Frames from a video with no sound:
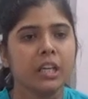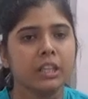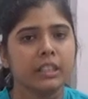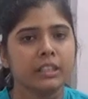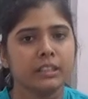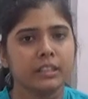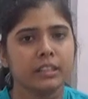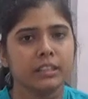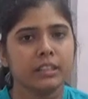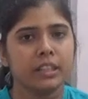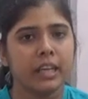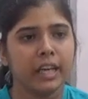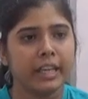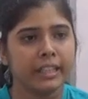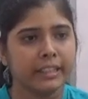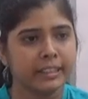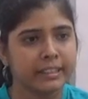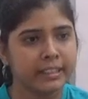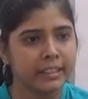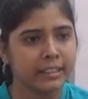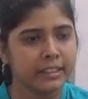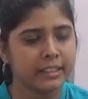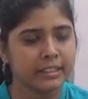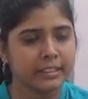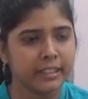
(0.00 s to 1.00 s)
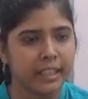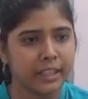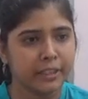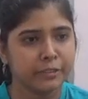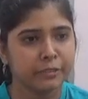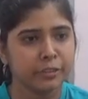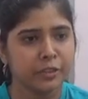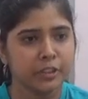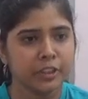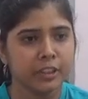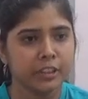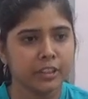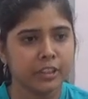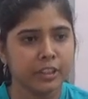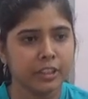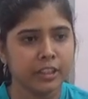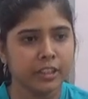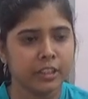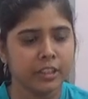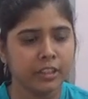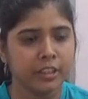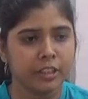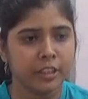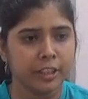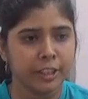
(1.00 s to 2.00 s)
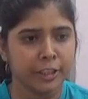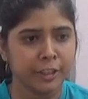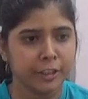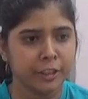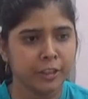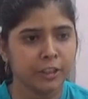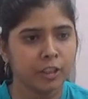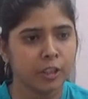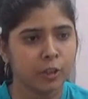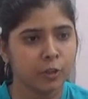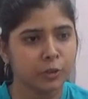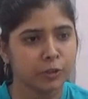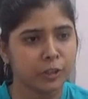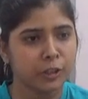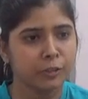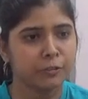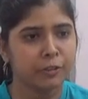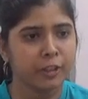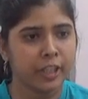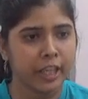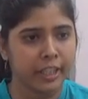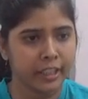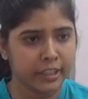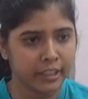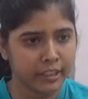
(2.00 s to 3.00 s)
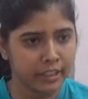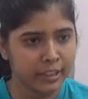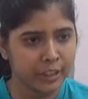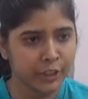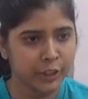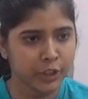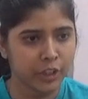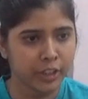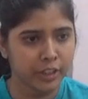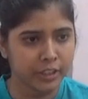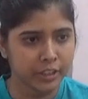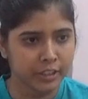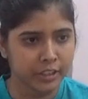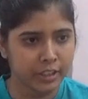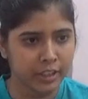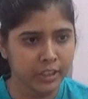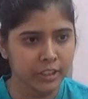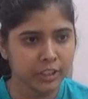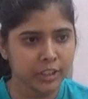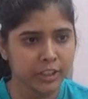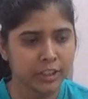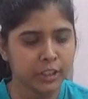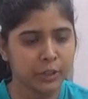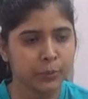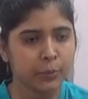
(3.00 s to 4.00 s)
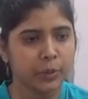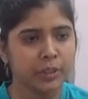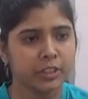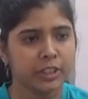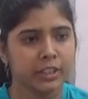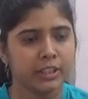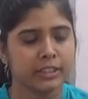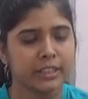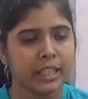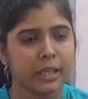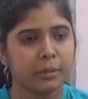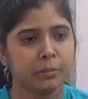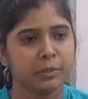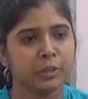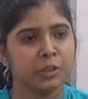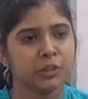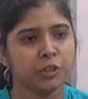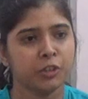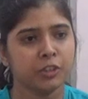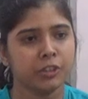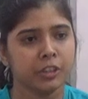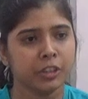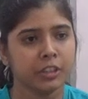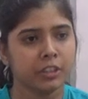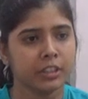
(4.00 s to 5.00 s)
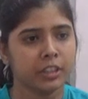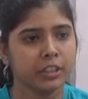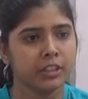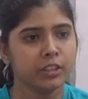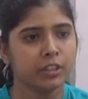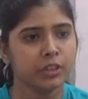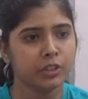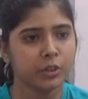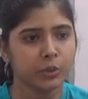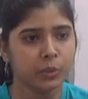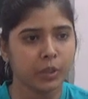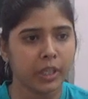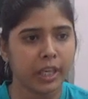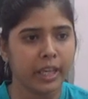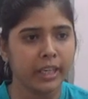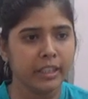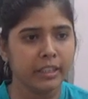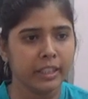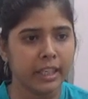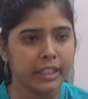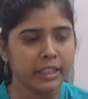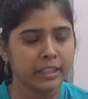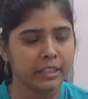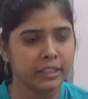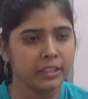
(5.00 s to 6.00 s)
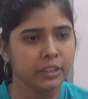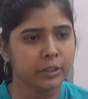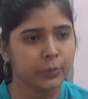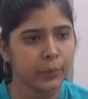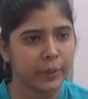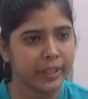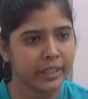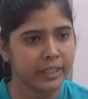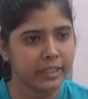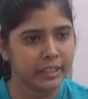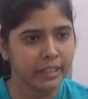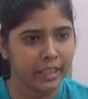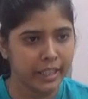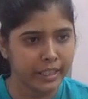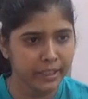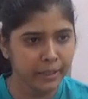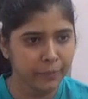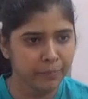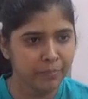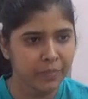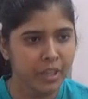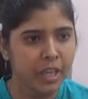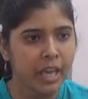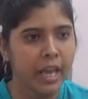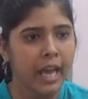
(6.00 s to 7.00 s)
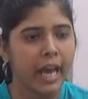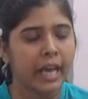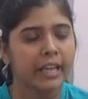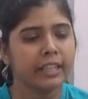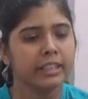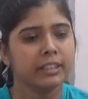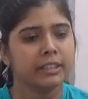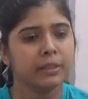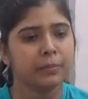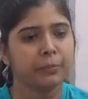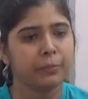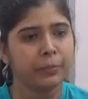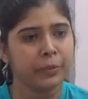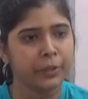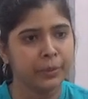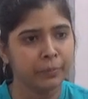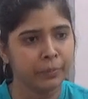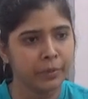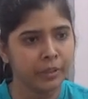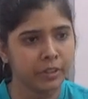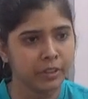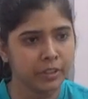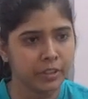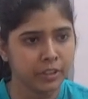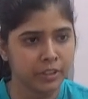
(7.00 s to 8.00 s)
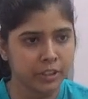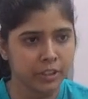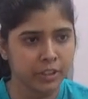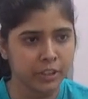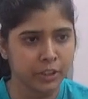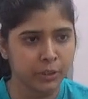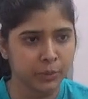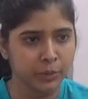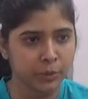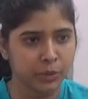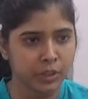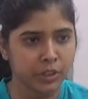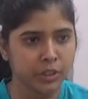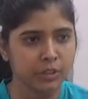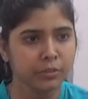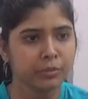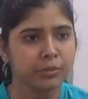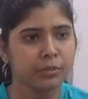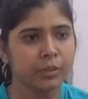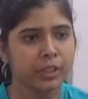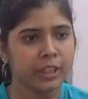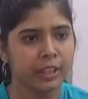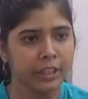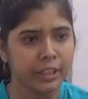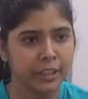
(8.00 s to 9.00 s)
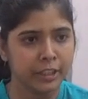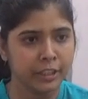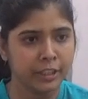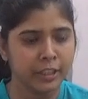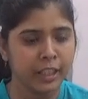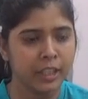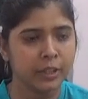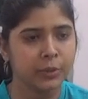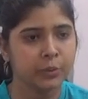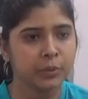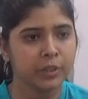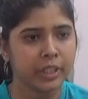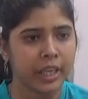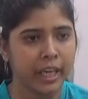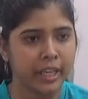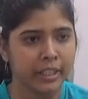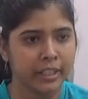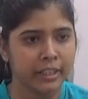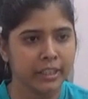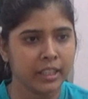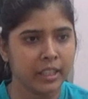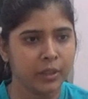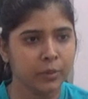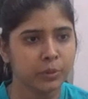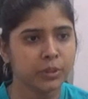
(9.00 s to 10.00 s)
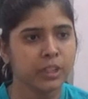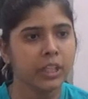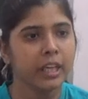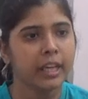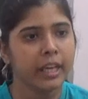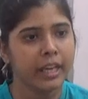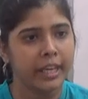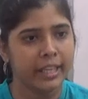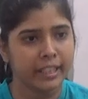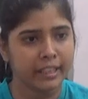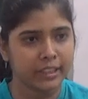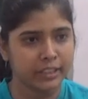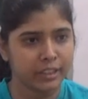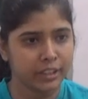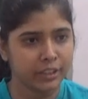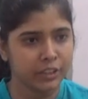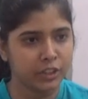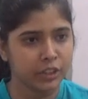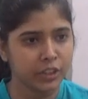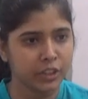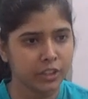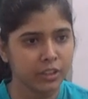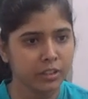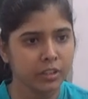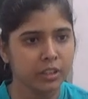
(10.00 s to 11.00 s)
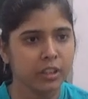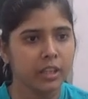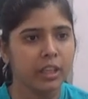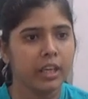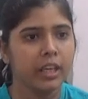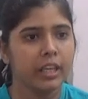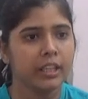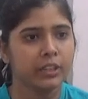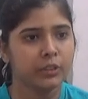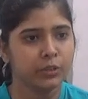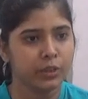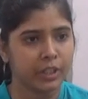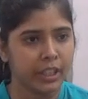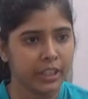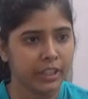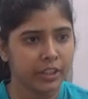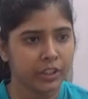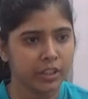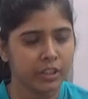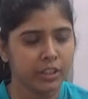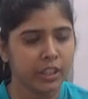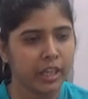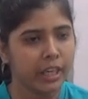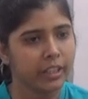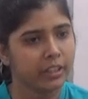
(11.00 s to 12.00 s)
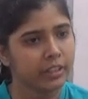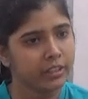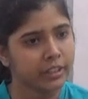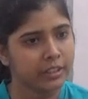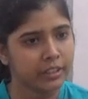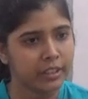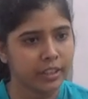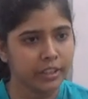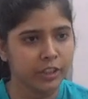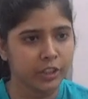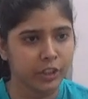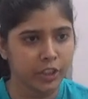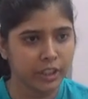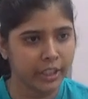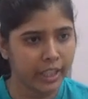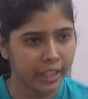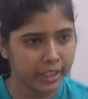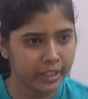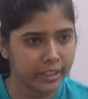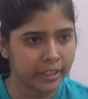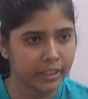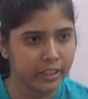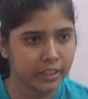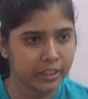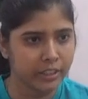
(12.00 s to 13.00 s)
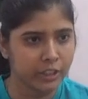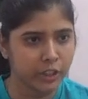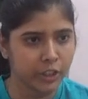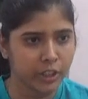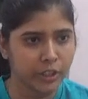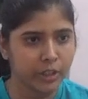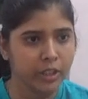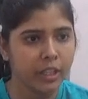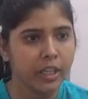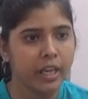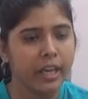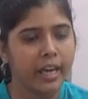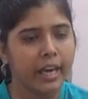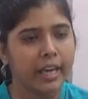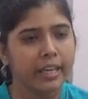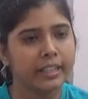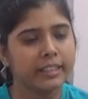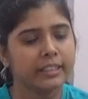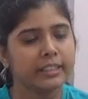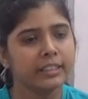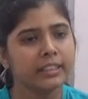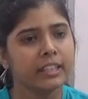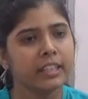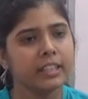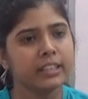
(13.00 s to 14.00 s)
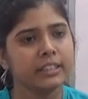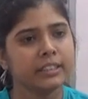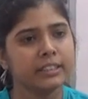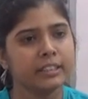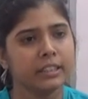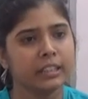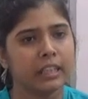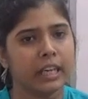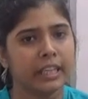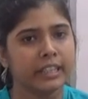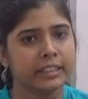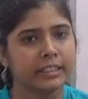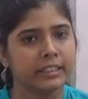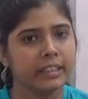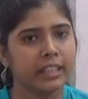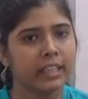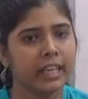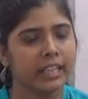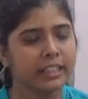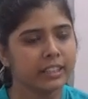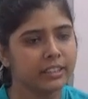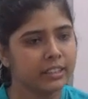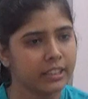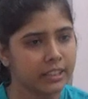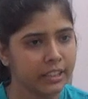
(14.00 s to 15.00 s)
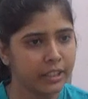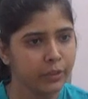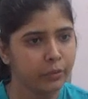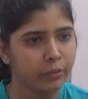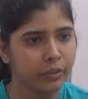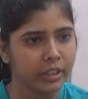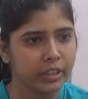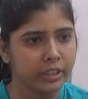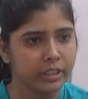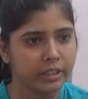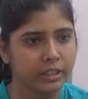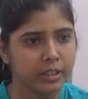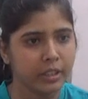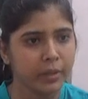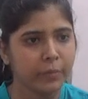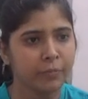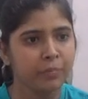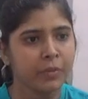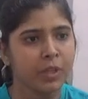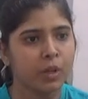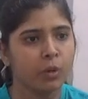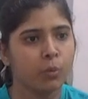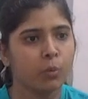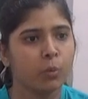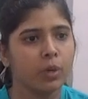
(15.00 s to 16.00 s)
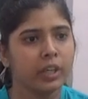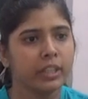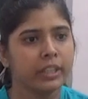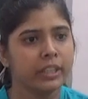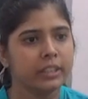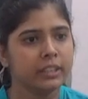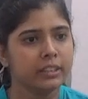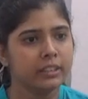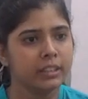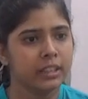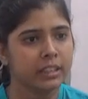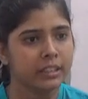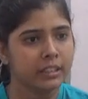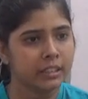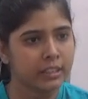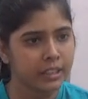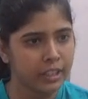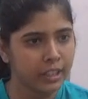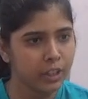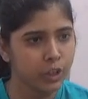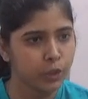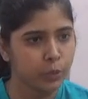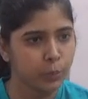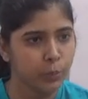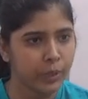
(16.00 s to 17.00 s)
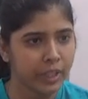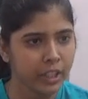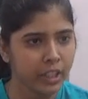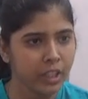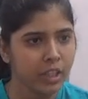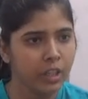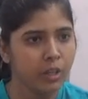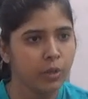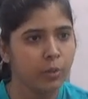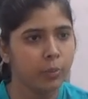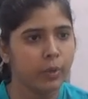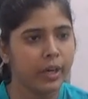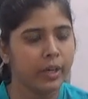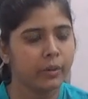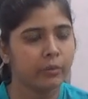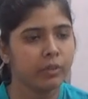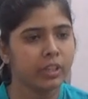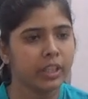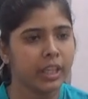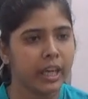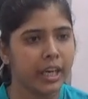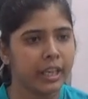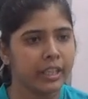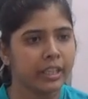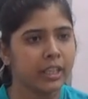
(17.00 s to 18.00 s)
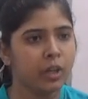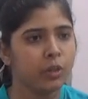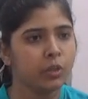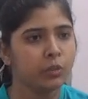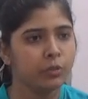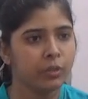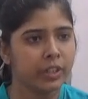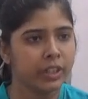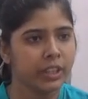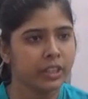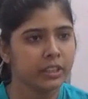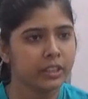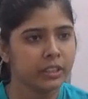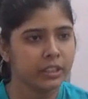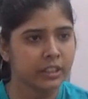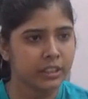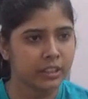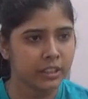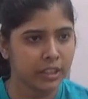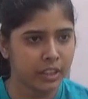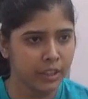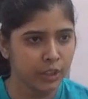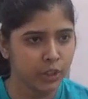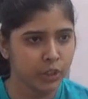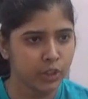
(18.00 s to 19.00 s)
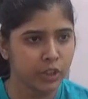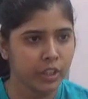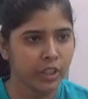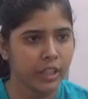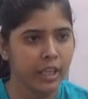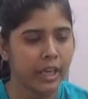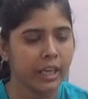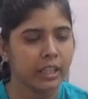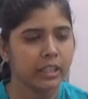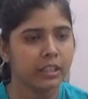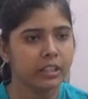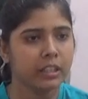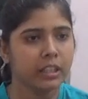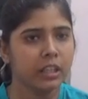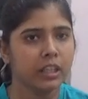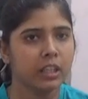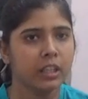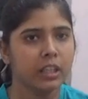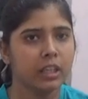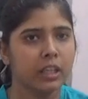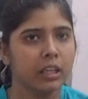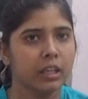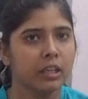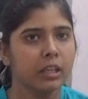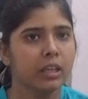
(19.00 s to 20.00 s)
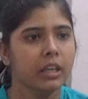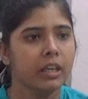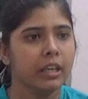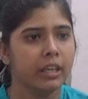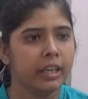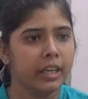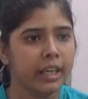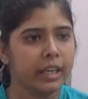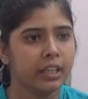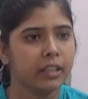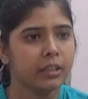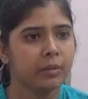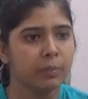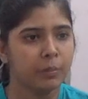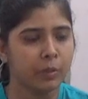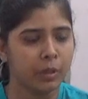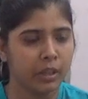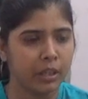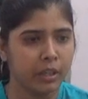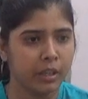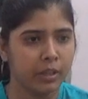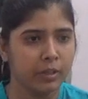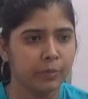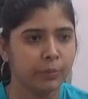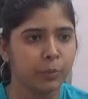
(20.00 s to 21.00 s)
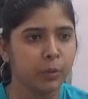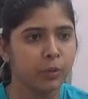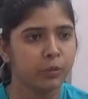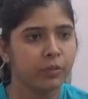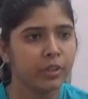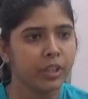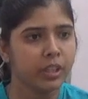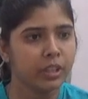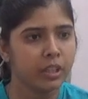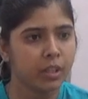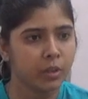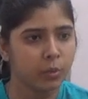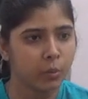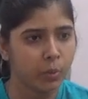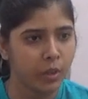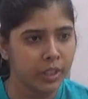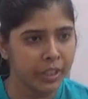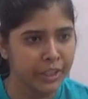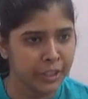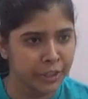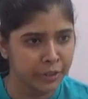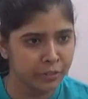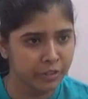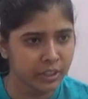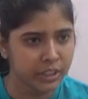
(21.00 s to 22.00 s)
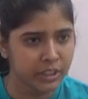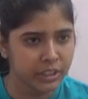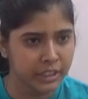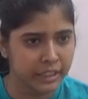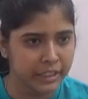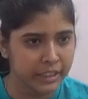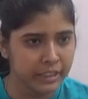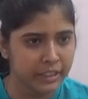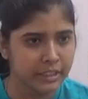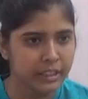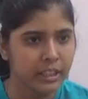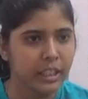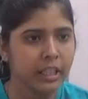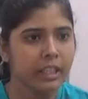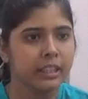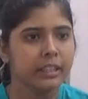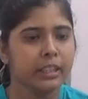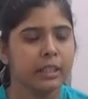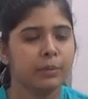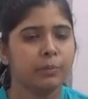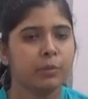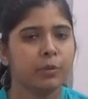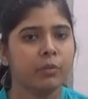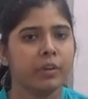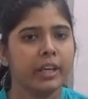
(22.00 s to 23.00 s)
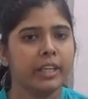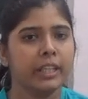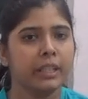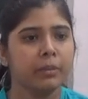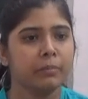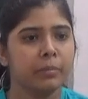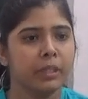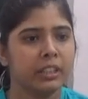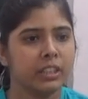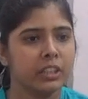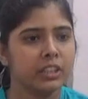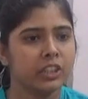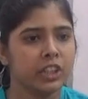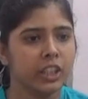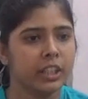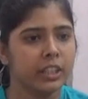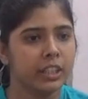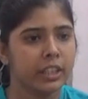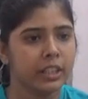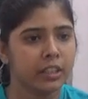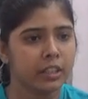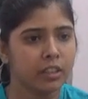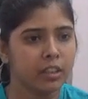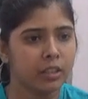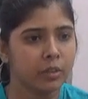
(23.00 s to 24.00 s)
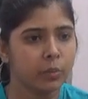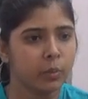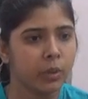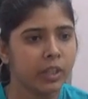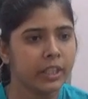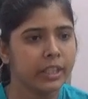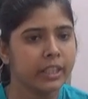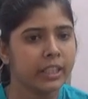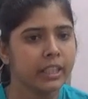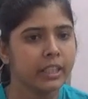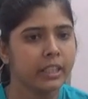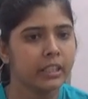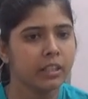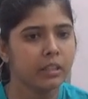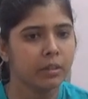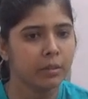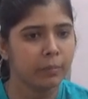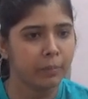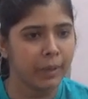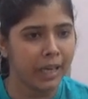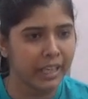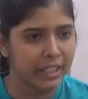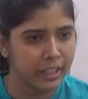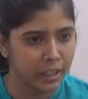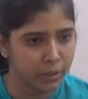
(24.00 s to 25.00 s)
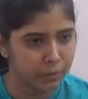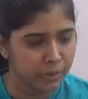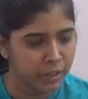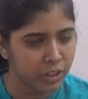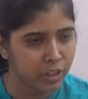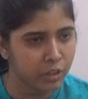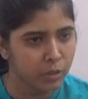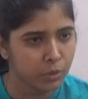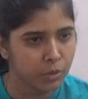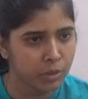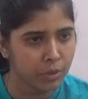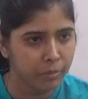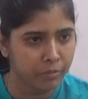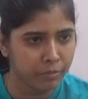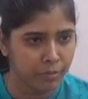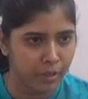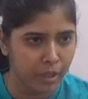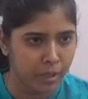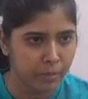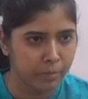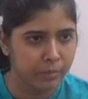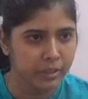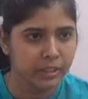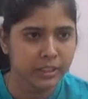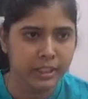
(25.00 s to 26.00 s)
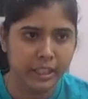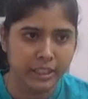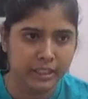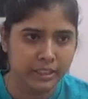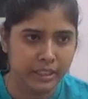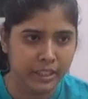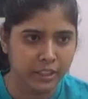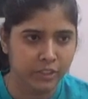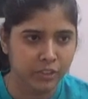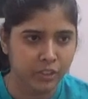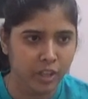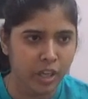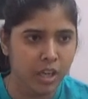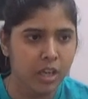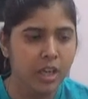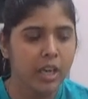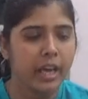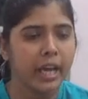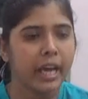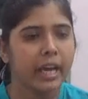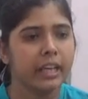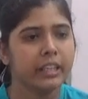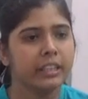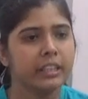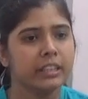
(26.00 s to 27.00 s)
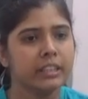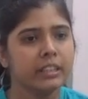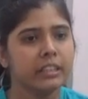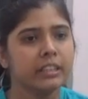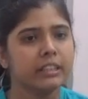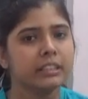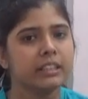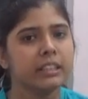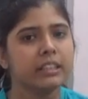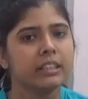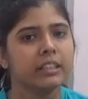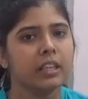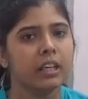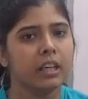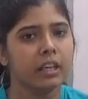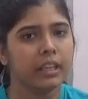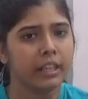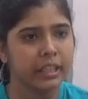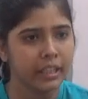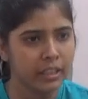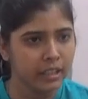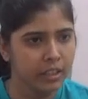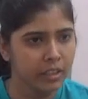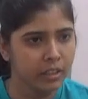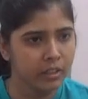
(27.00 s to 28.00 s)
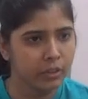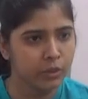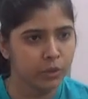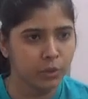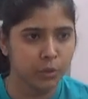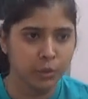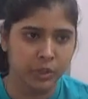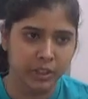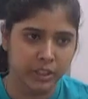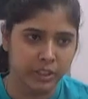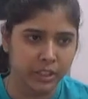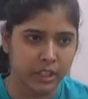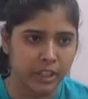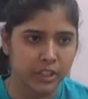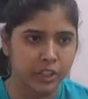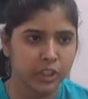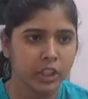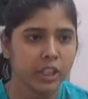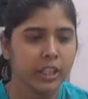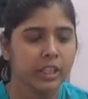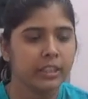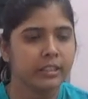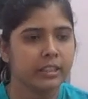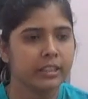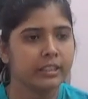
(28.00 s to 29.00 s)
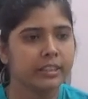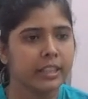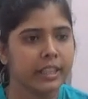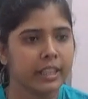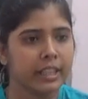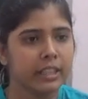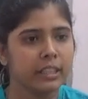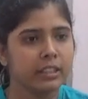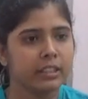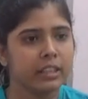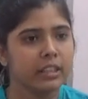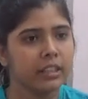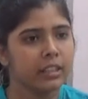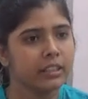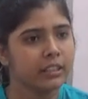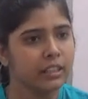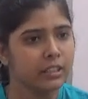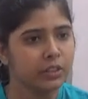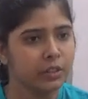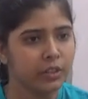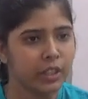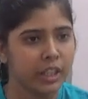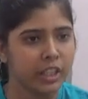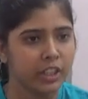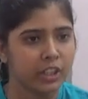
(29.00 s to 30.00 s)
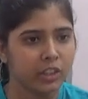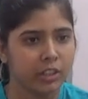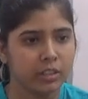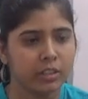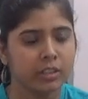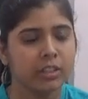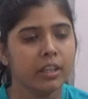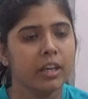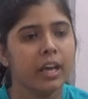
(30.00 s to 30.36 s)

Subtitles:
So ICR stands for Indian Council for Agricultural Research. It was established on 16th July 1929 and it's a premier institution in India to carry out extension, education and research in agriculture. ICR has three wings, sir. One is the research wing where we carry out various research and improving the quality of the seeds, then providing better genetic quality planting material to the farmers, etc. and increasing the yield through research. The second thing is education.